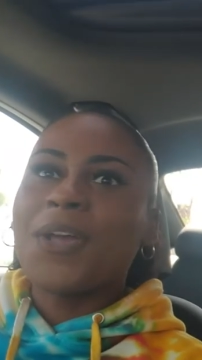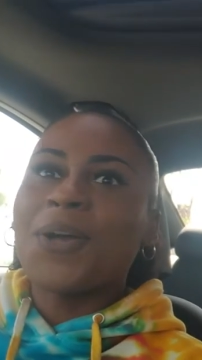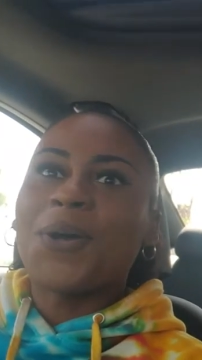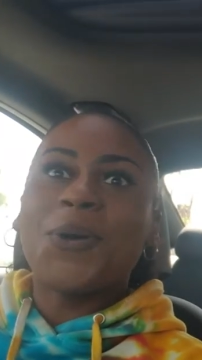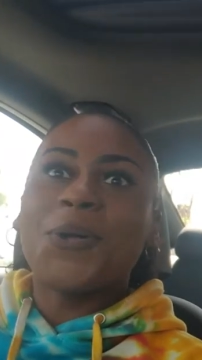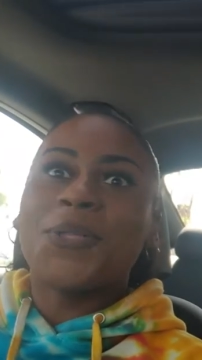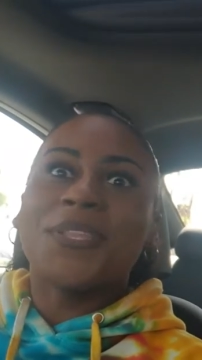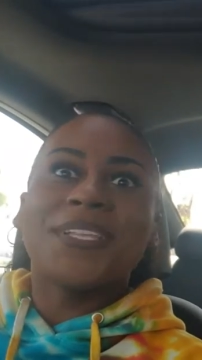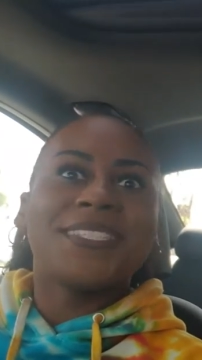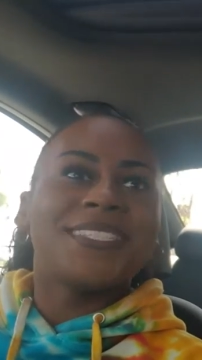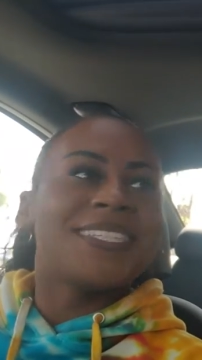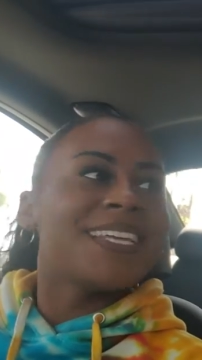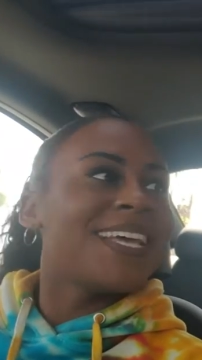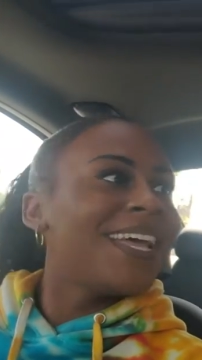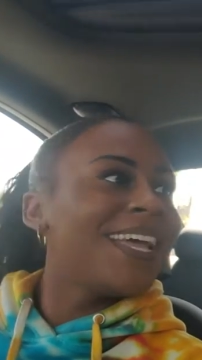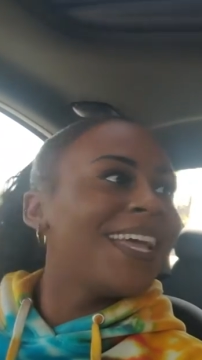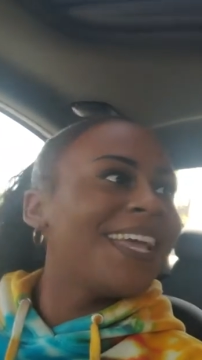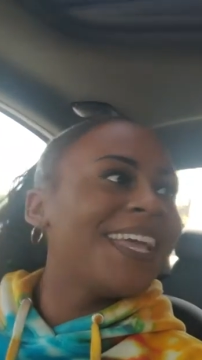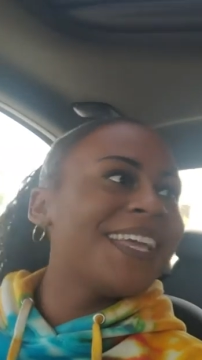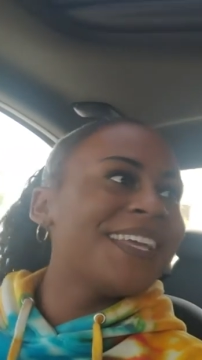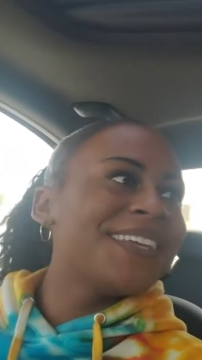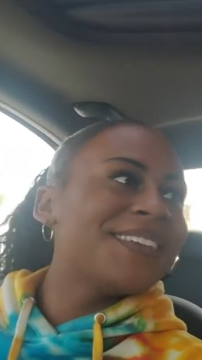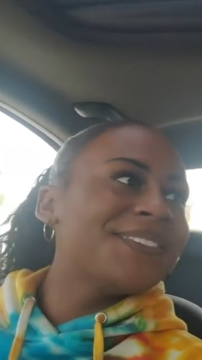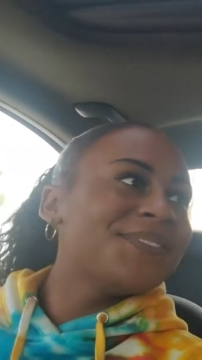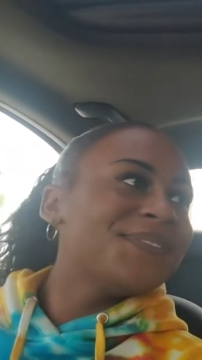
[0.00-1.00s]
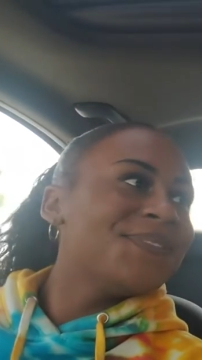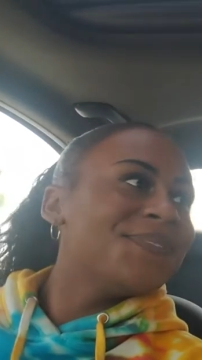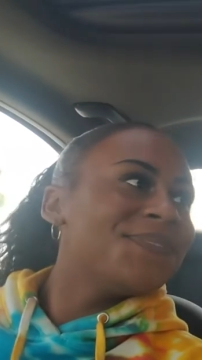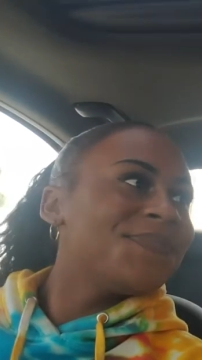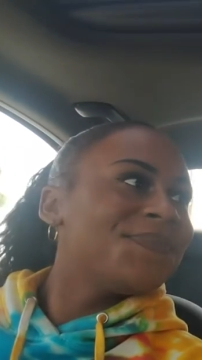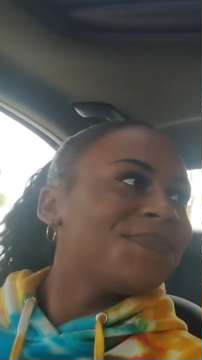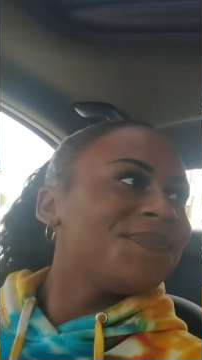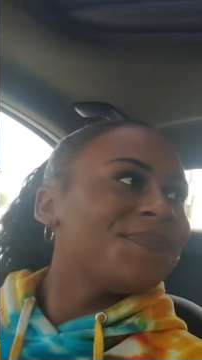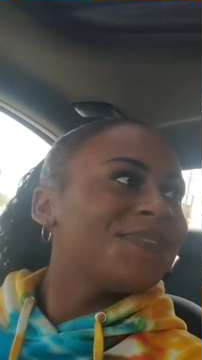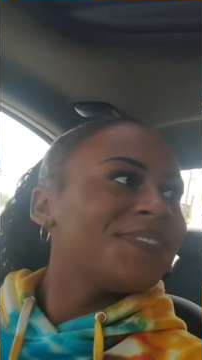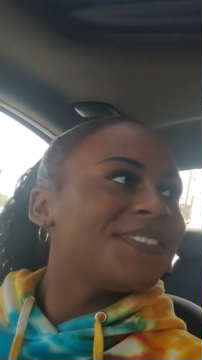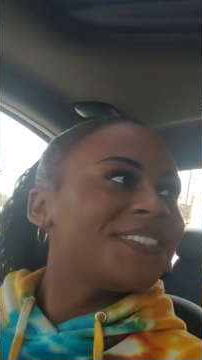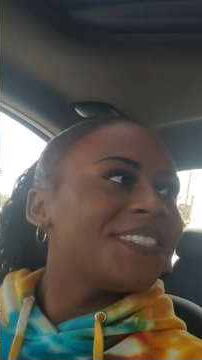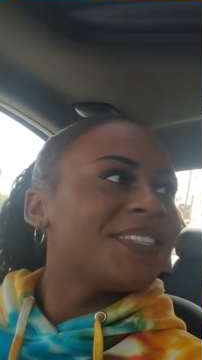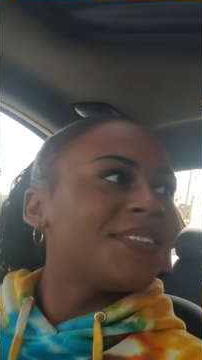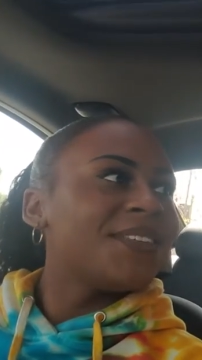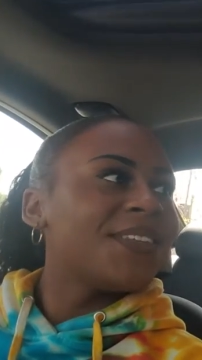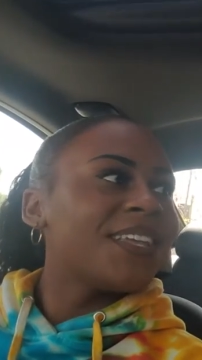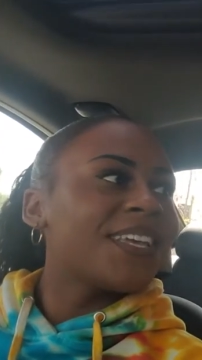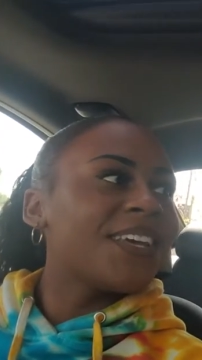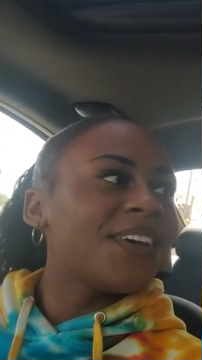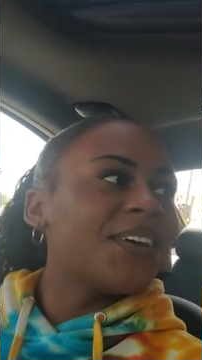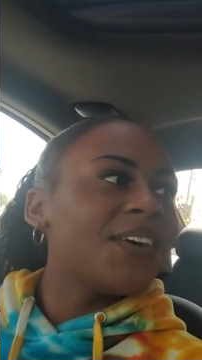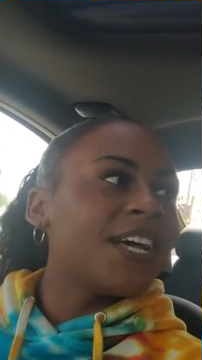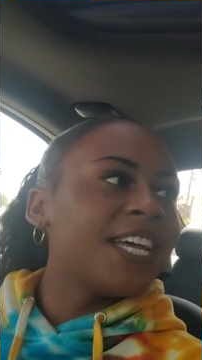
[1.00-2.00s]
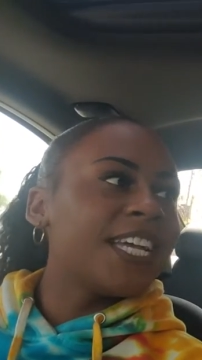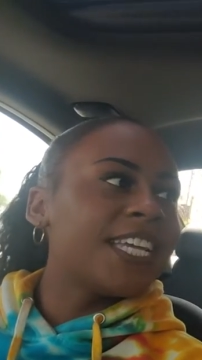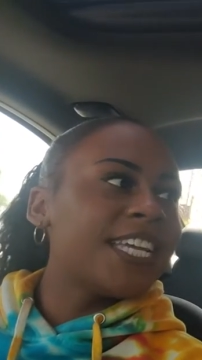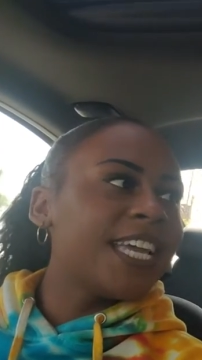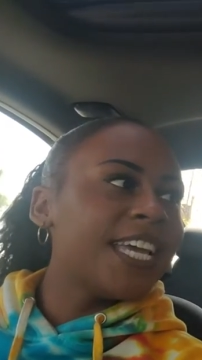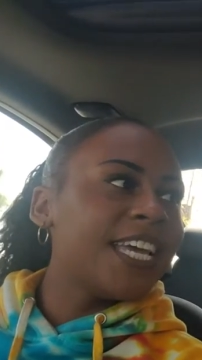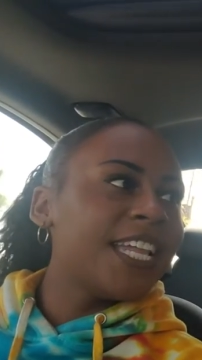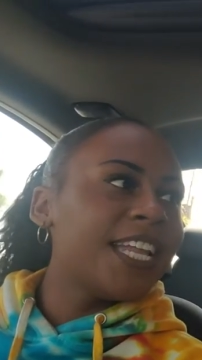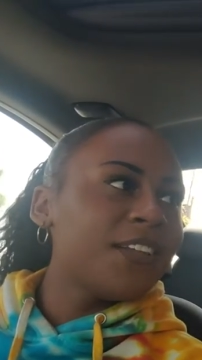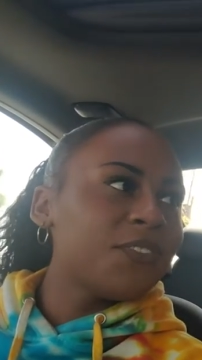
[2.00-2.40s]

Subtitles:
All the time. You're like, oh, I can't.